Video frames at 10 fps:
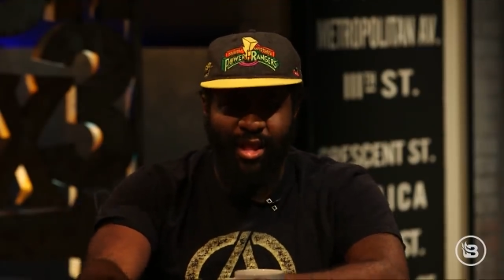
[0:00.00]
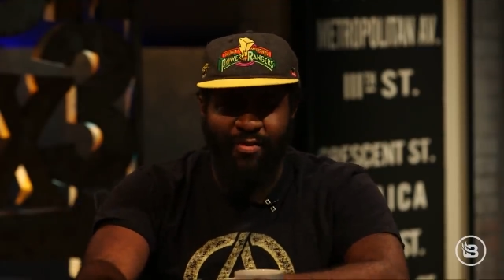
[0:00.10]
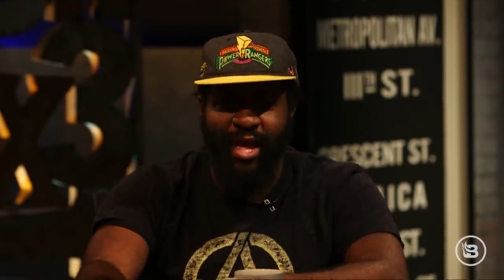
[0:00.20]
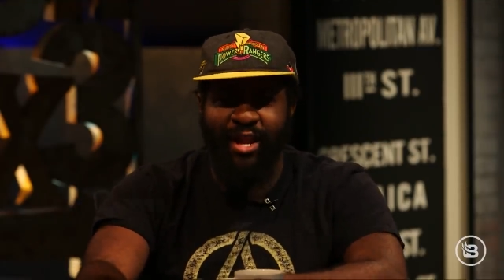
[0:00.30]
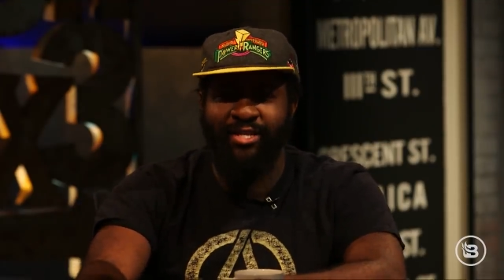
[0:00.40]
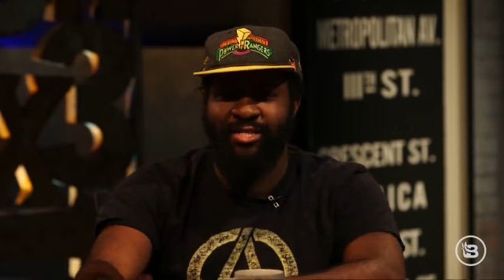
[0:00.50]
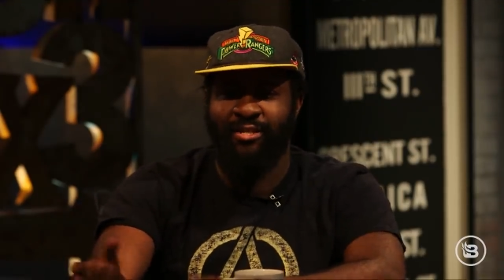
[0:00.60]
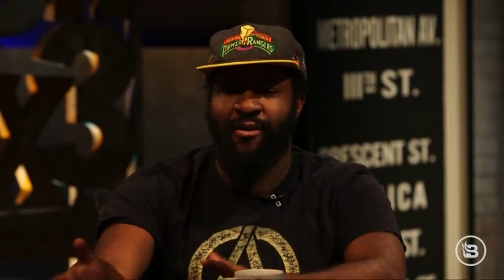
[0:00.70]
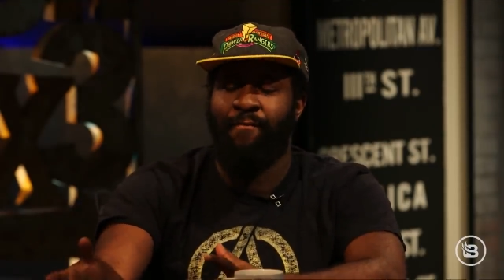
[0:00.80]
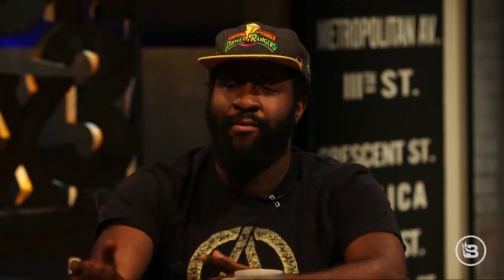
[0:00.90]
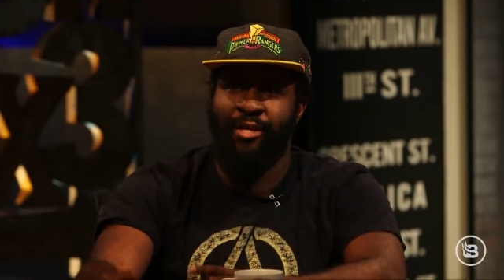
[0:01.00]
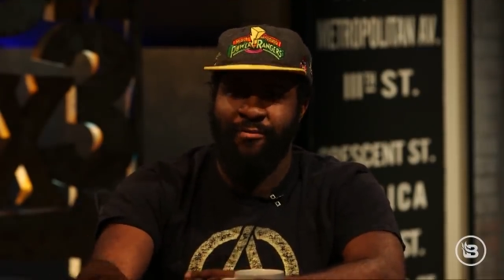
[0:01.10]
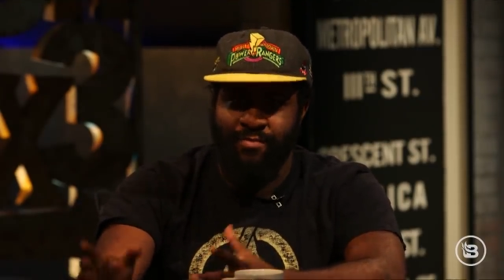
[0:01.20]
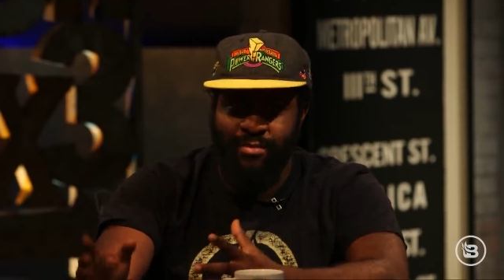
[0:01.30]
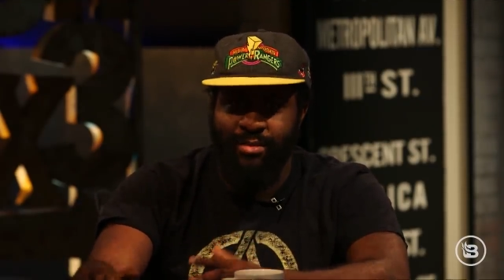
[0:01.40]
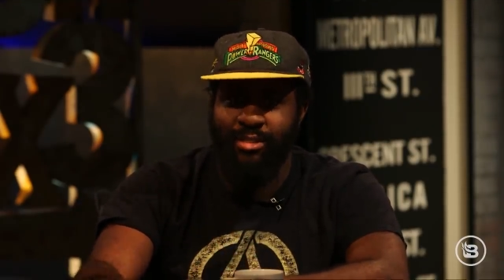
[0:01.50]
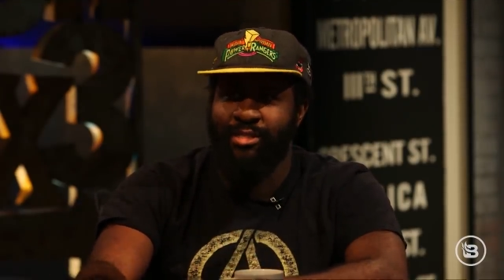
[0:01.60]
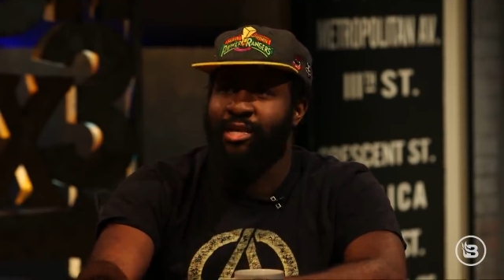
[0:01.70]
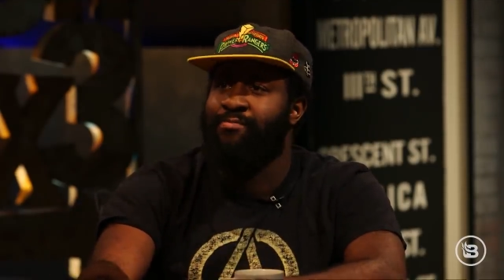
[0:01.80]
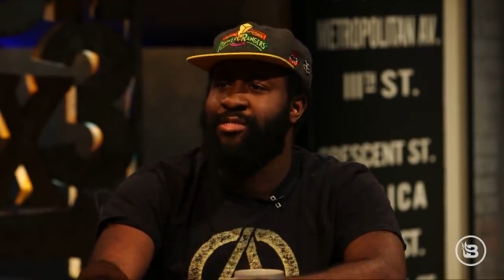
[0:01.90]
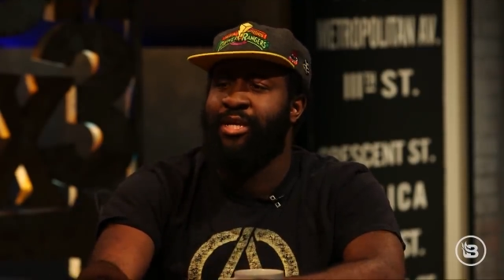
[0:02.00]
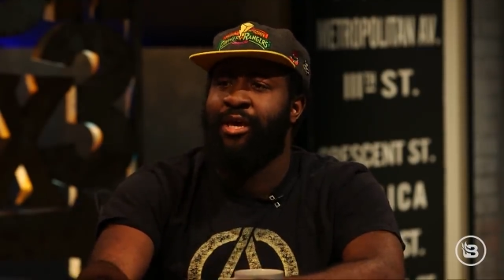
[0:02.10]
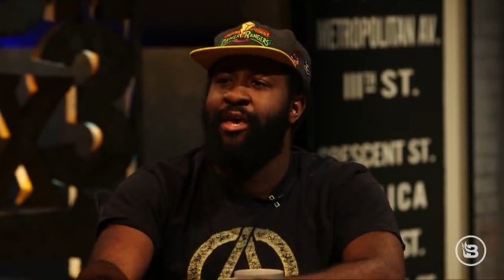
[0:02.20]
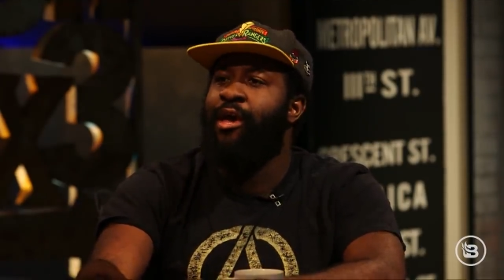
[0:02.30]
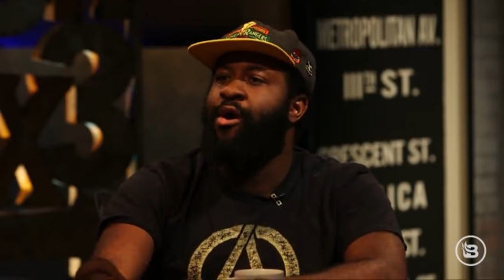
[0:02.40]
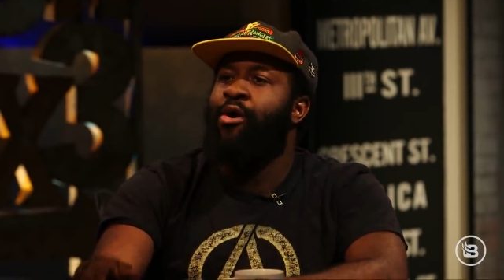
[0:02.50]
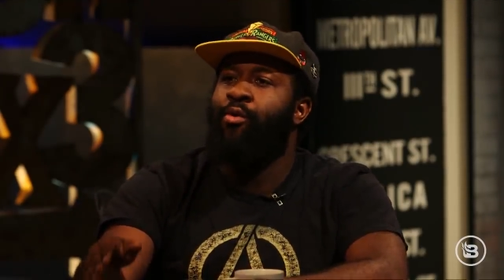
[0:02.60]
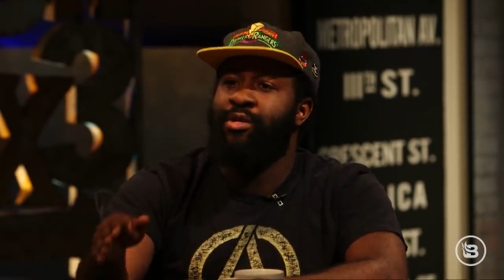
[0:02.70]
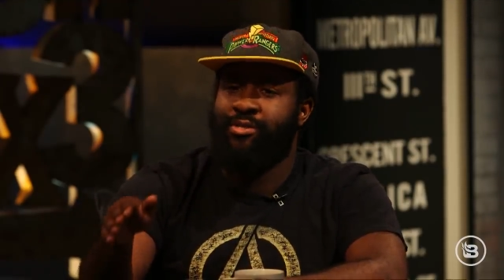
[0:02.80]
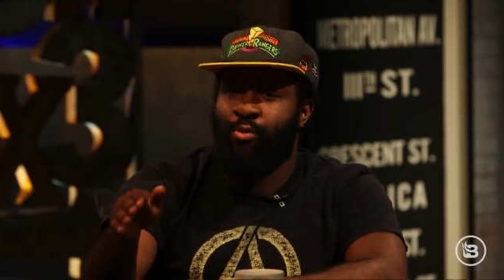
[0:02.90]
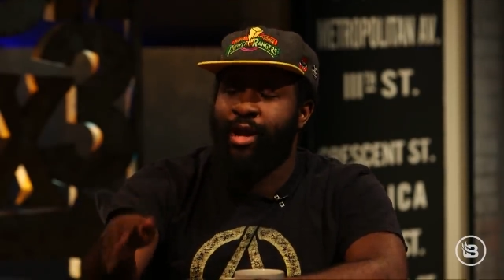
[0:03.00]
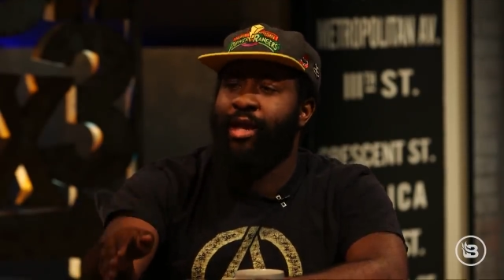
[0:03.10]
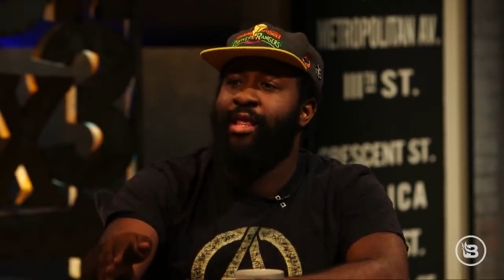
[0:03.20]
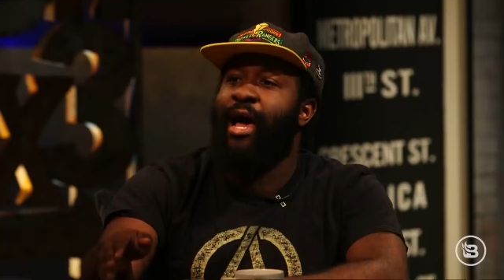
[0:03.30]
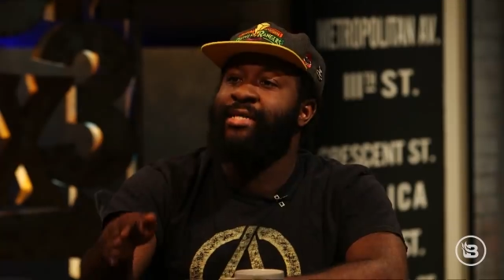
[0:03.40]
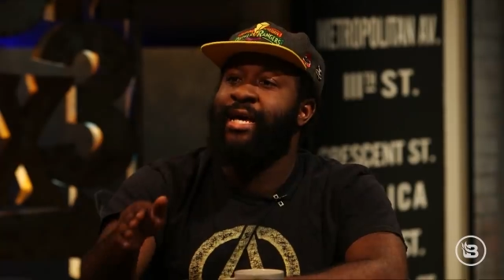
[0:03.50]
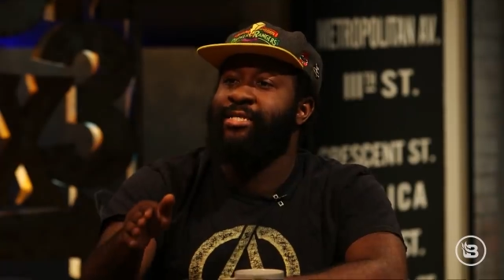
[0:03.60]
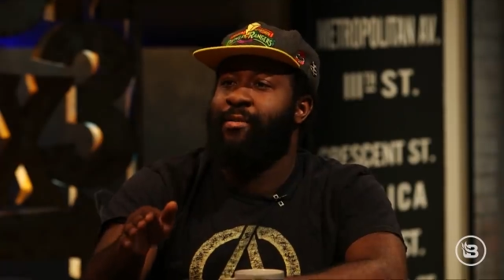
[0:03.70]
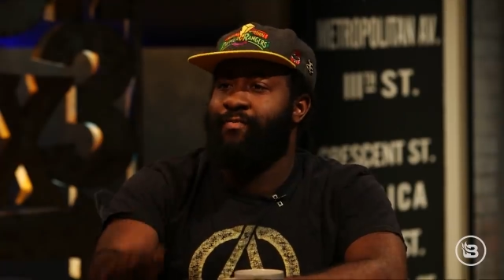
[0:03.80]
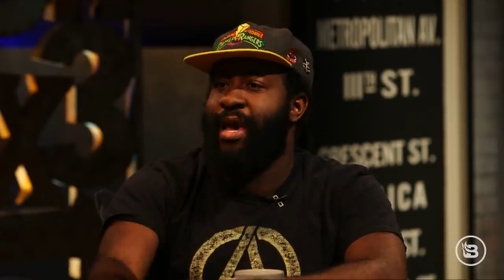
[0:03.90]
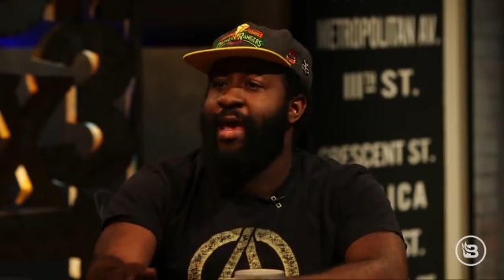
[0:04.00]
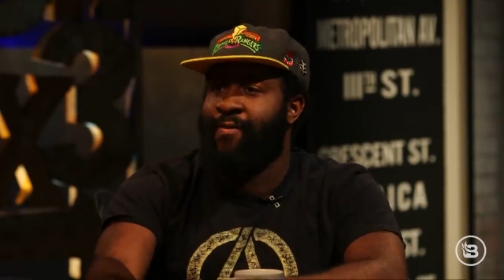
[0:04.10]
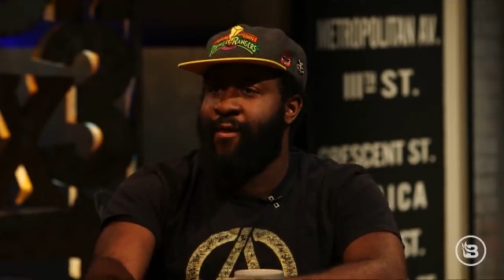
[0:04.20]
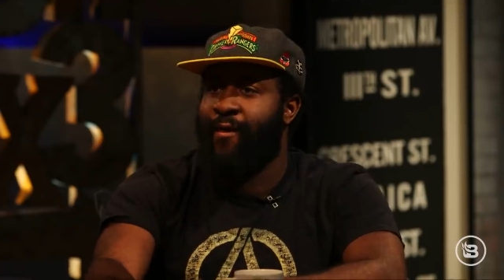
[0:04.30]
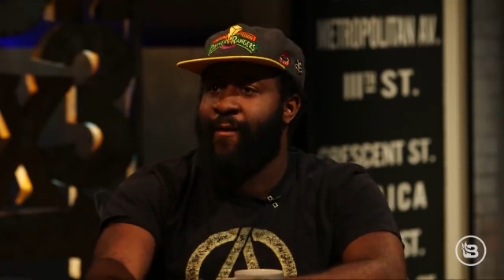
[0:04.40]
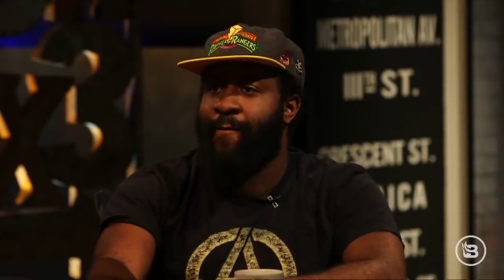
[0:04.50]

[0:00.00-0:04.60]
that isn't a complete dipstick, what's recognized that is a bad thing